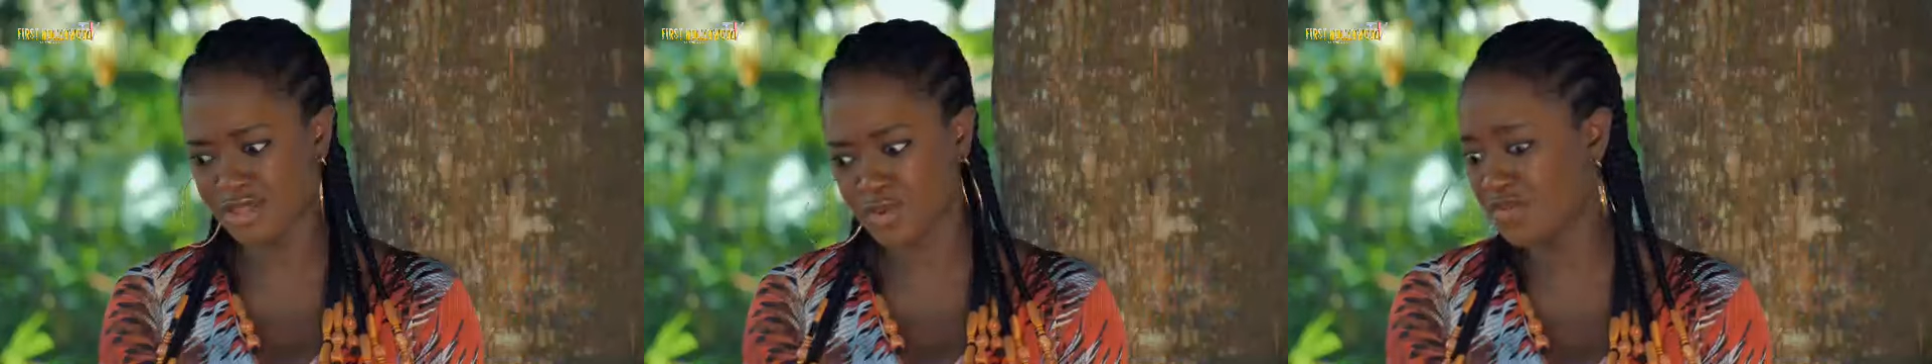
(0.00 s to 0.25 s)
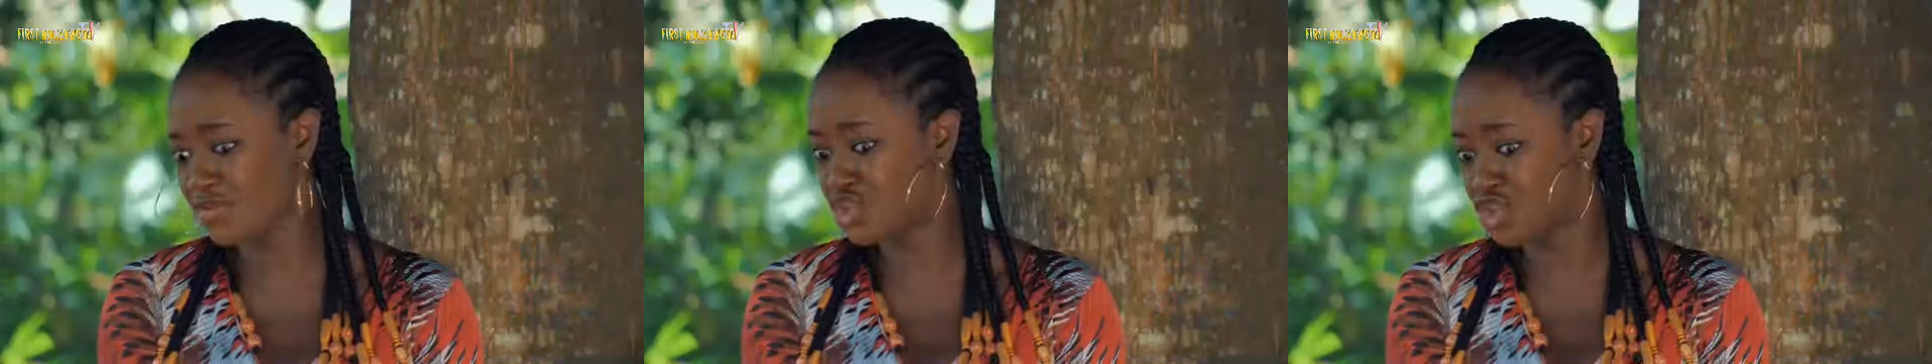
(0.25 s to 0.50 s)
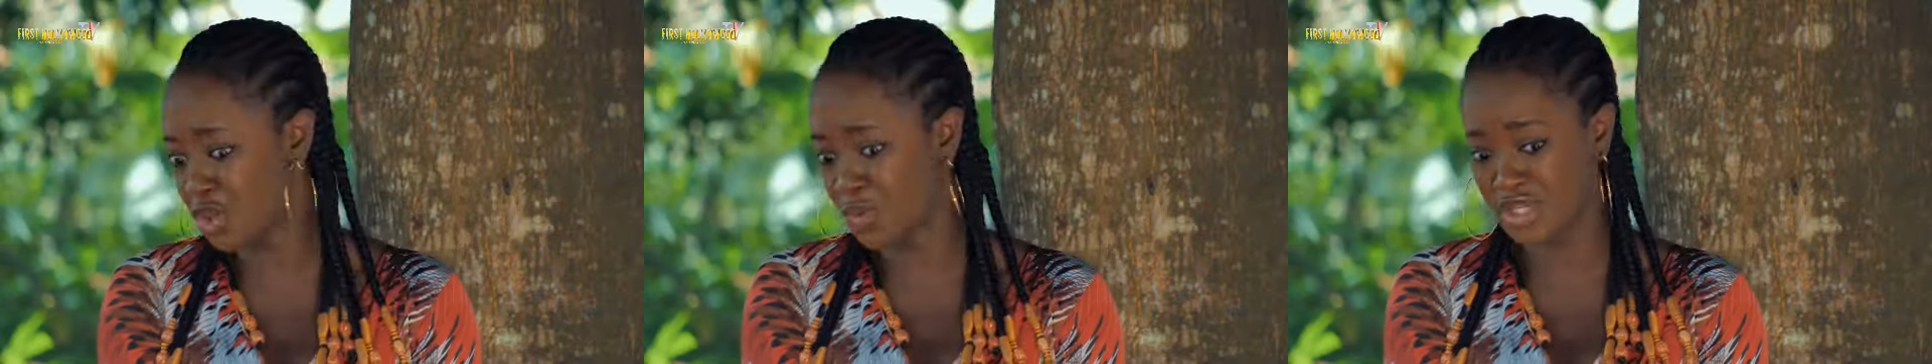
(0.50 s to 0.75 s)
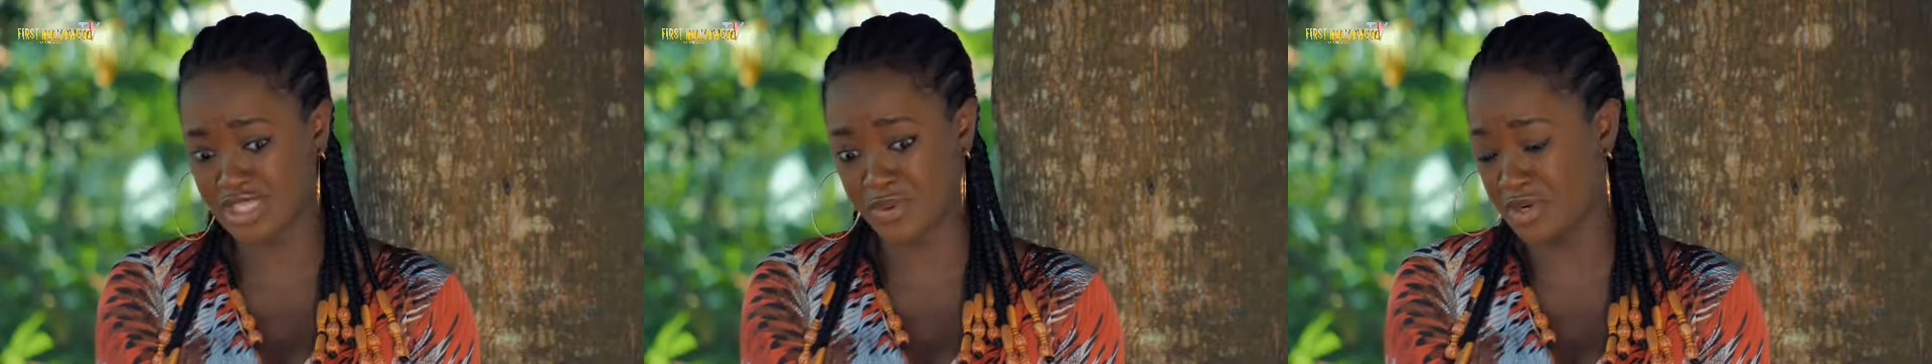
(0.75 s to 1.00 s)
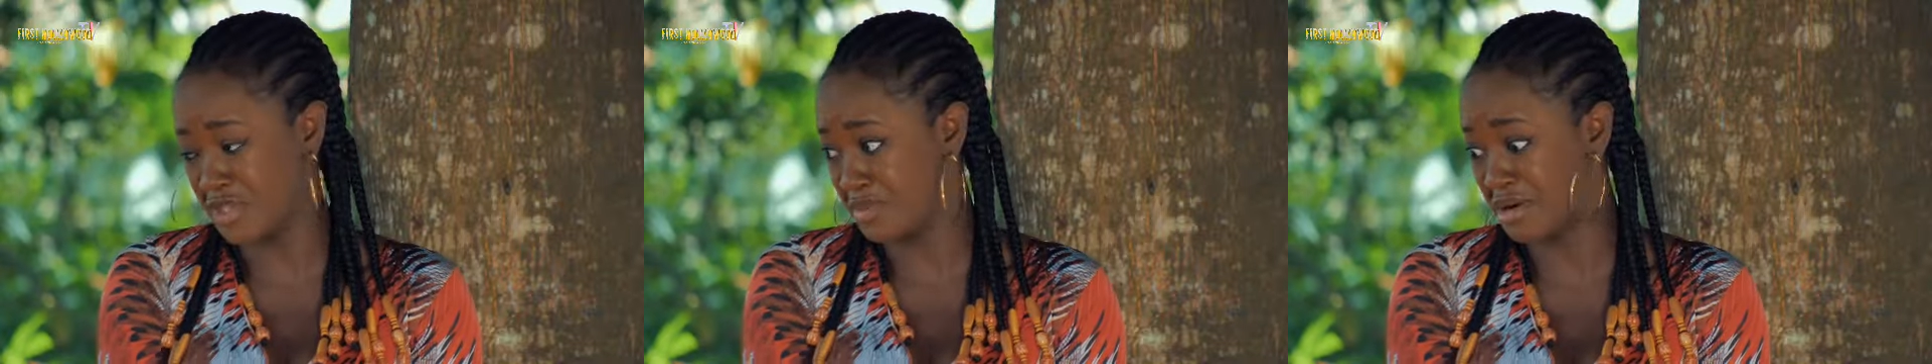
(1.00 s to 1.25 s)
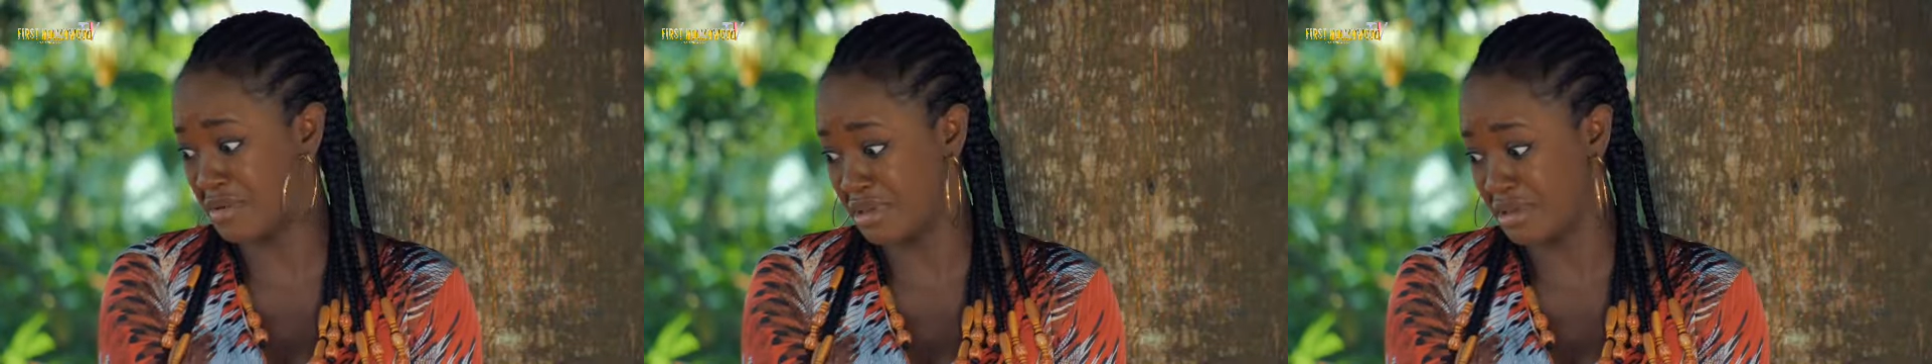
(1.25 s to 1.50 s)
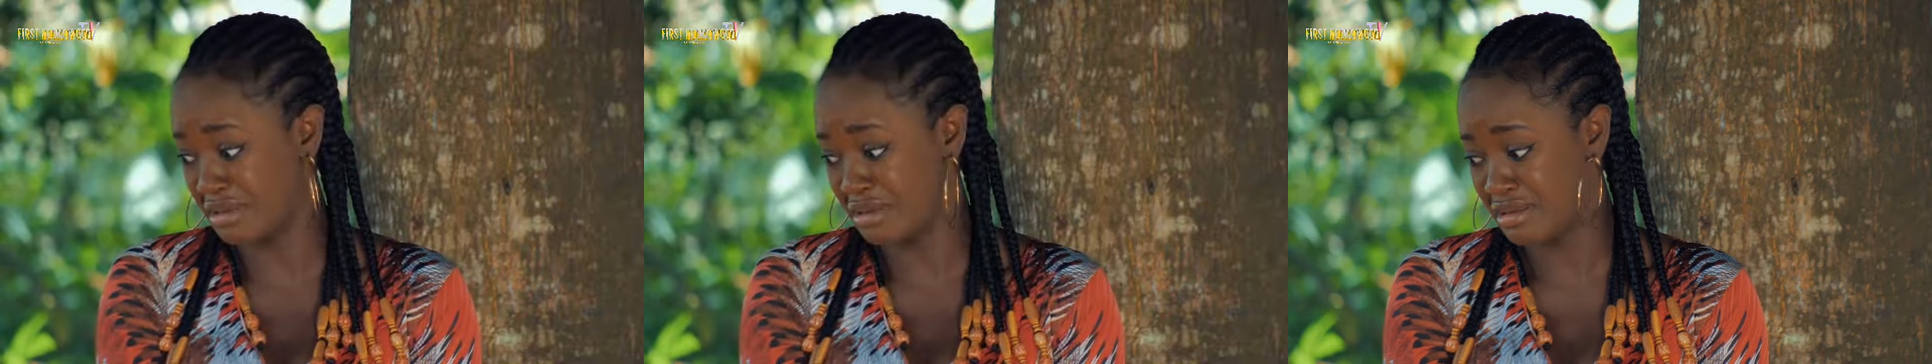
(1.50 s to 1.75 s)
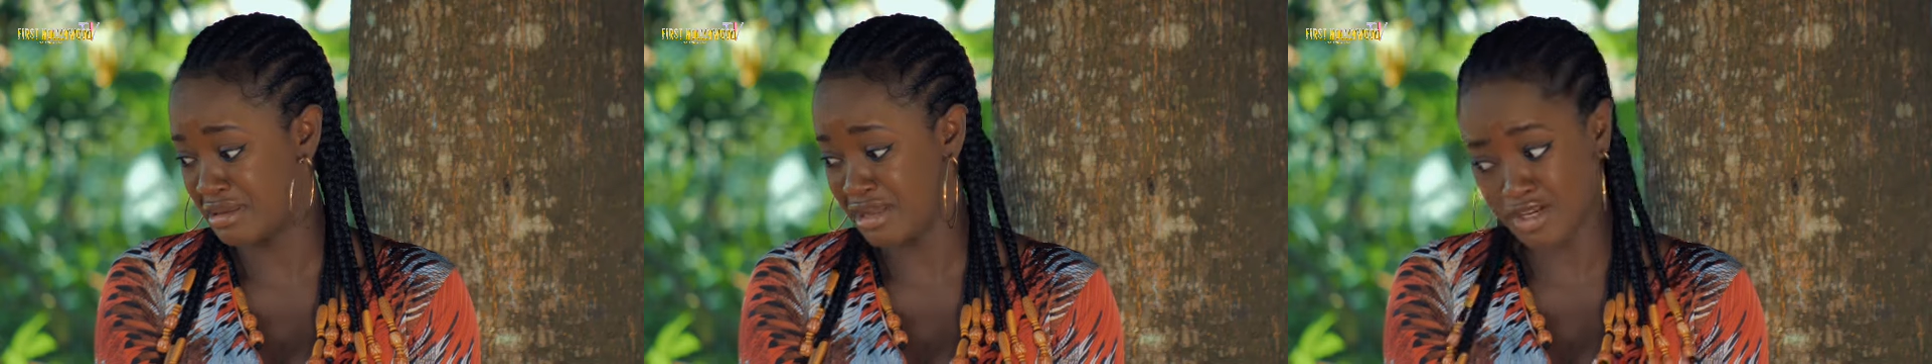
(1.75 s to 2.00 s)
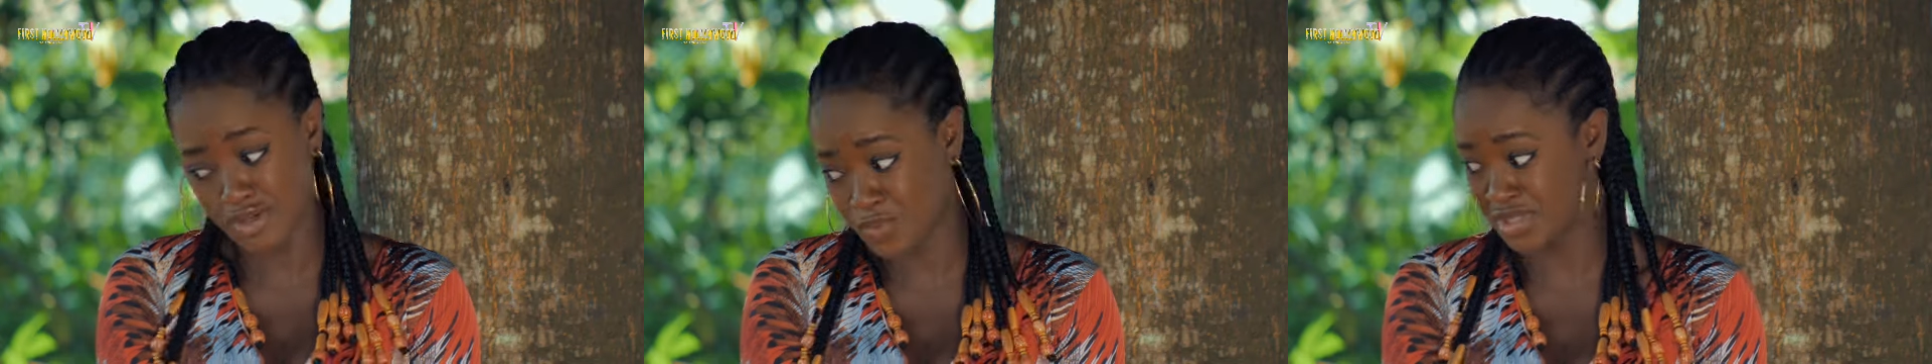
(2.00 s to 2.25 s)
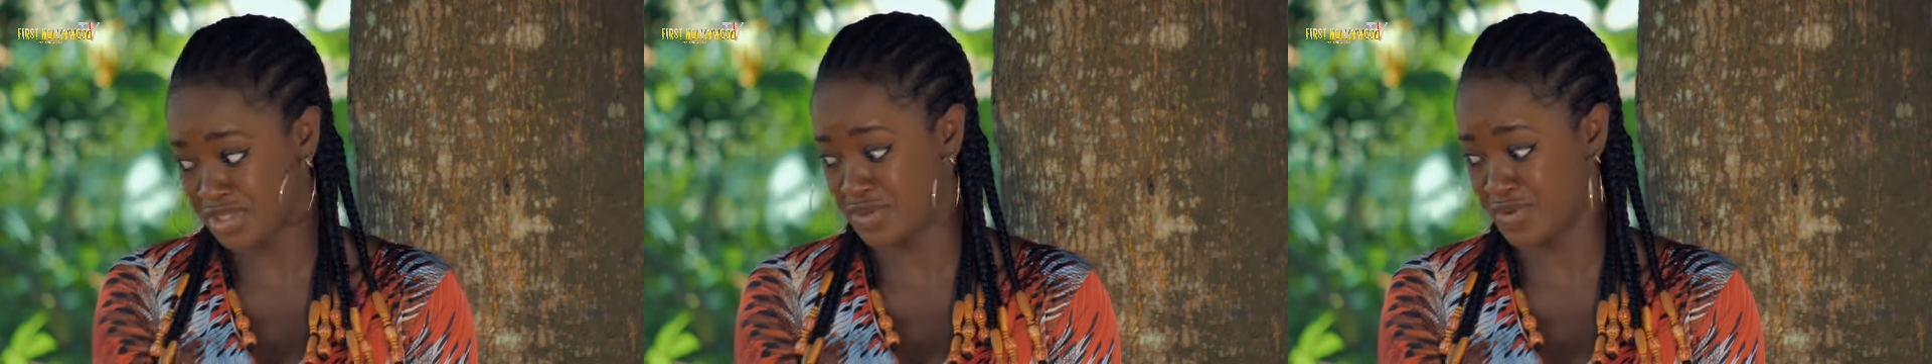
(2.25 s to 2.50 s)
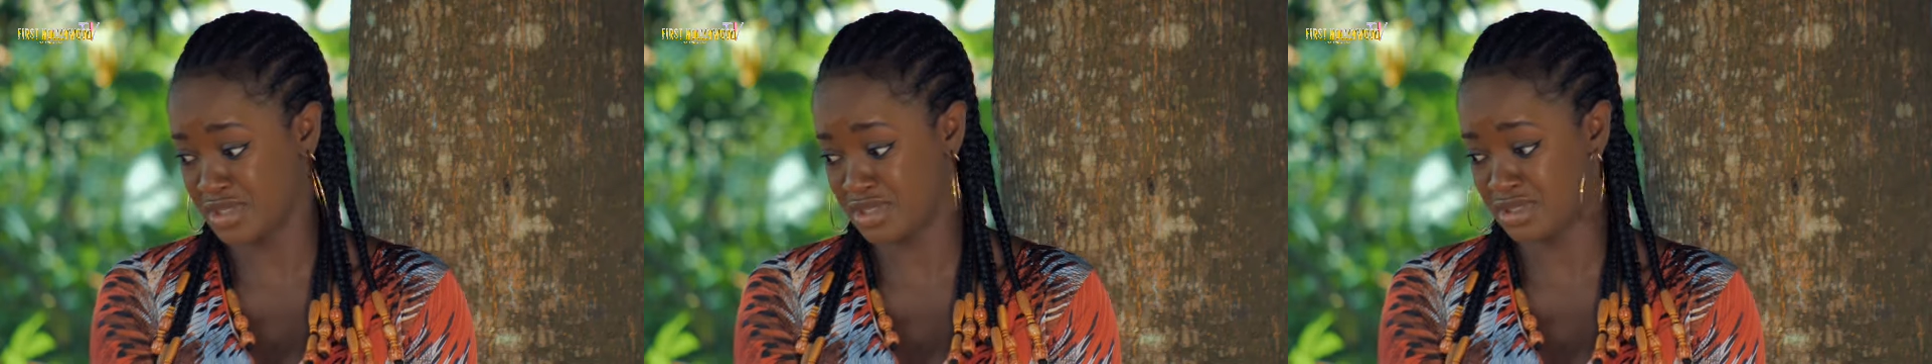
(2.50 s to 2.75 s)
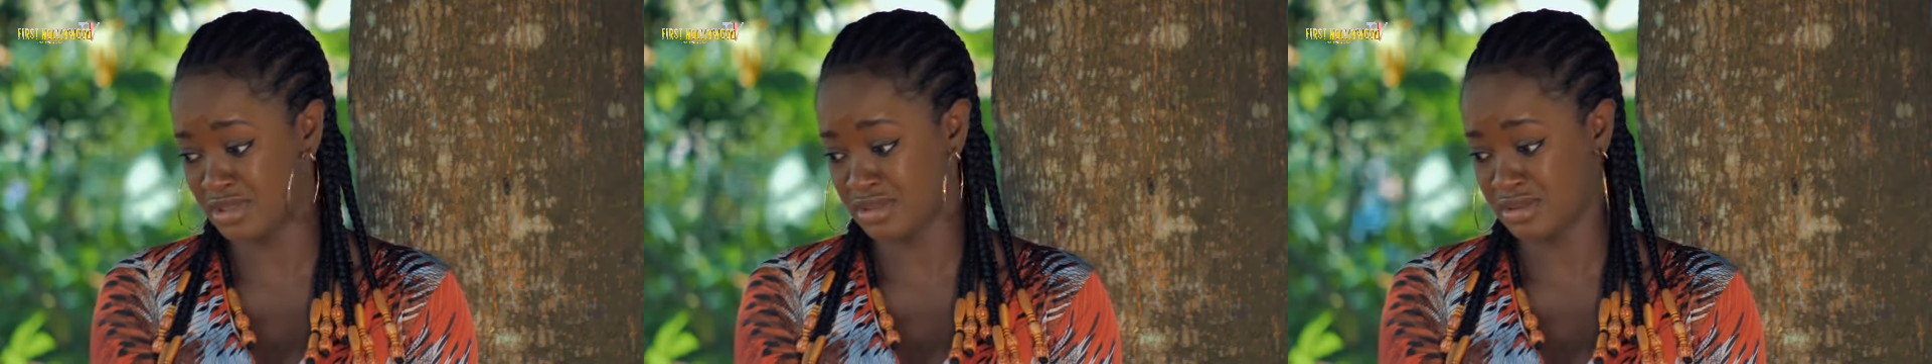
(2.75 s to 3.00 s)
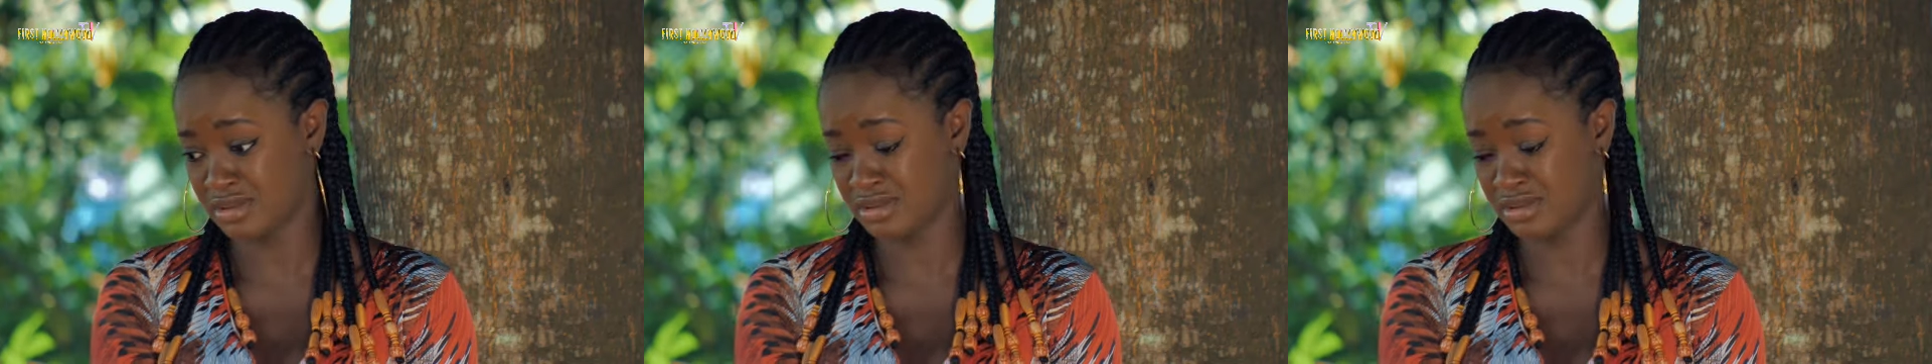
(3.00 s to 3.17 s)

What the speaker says: I thought you were even joking when you said you wanted to marry me. I didn't know you were serious.